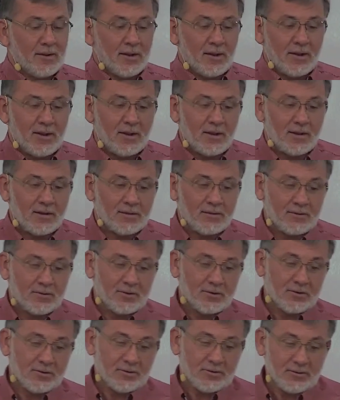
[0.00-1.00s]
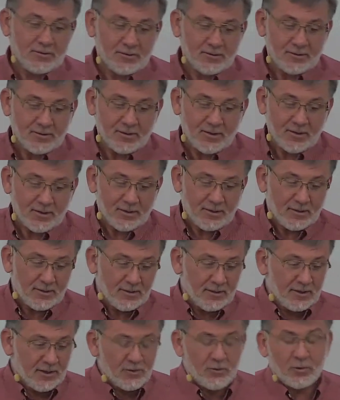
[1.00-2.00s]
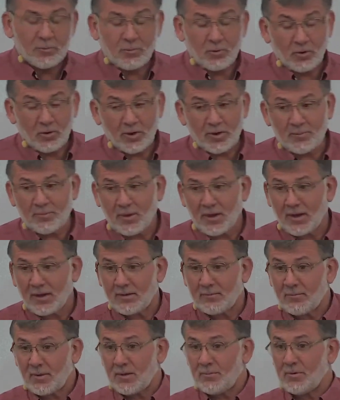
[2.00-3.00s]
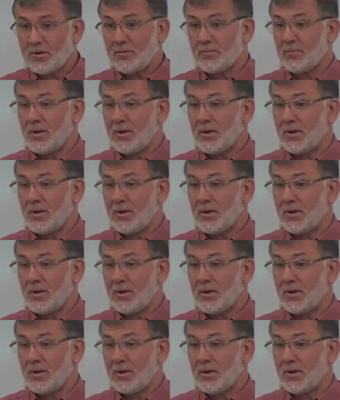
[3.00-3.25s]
And either employed by maybe,